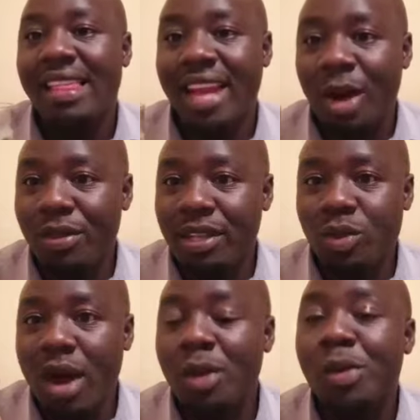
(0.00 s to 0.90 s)
Now this
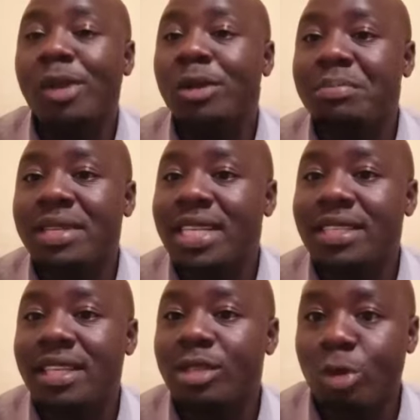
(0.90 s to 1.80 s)
one will not be
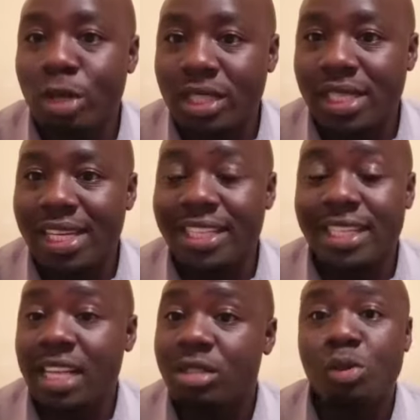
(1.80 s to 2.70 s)
tasting salty, it's
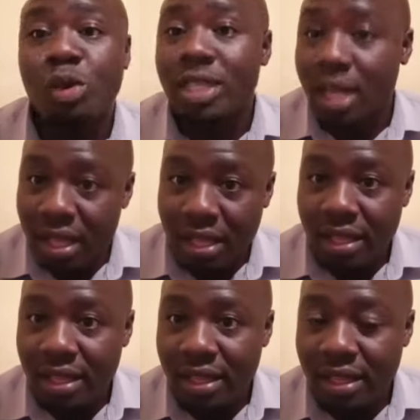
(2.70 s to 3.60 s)
just water.
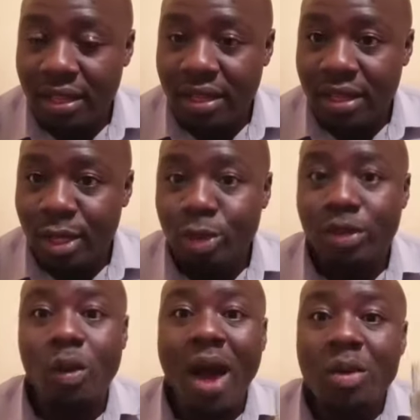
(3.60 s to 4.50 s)
So
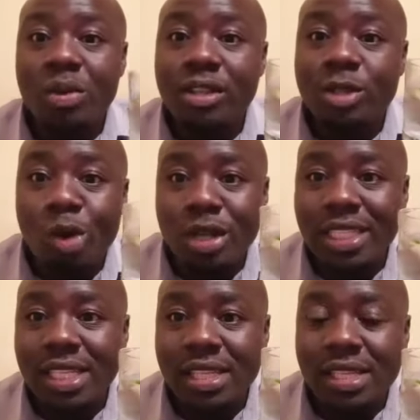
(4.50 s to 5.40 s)
the one with
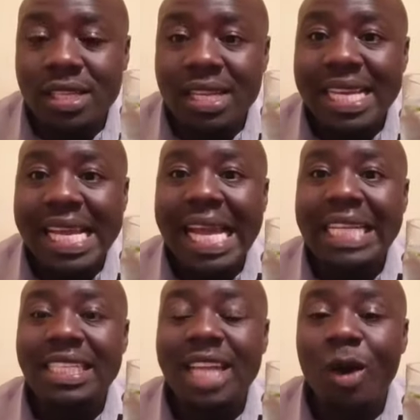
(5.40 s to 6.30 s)
salty, it
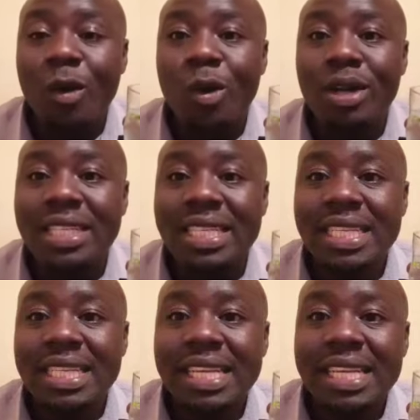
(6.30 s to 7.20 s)
is now called
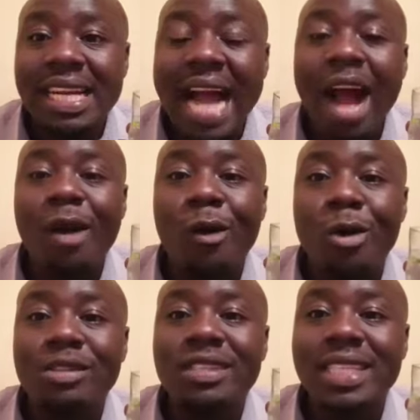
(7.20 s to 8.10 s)
a
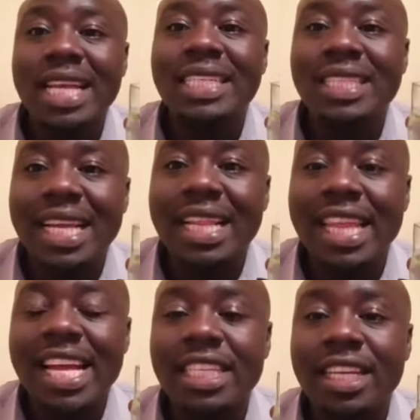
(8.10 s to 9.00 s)

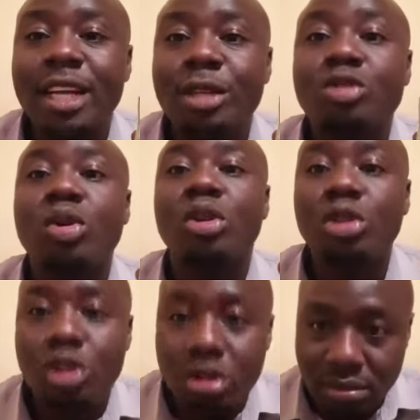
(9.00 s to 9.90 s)
concentrated
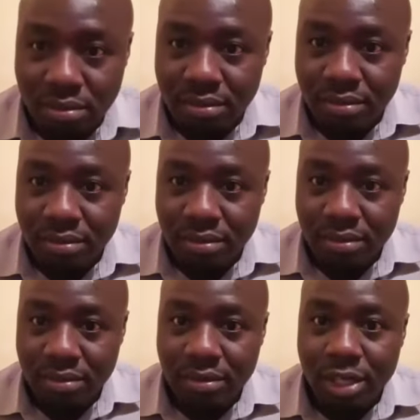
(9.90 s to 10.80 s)
solution.
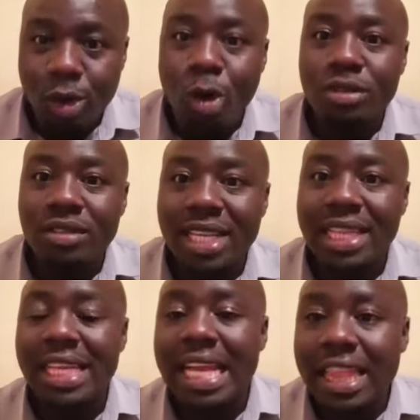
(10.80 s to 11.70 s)

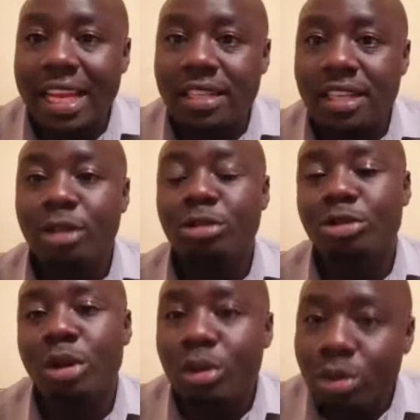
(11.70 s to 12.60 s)
Concentrated
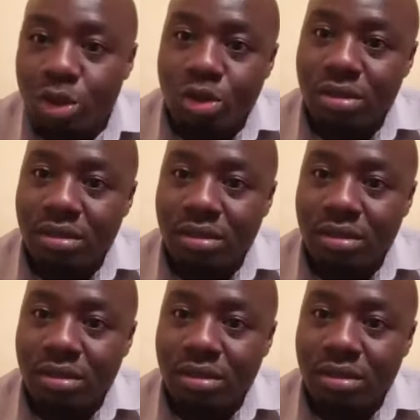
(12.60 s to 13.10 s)
solution.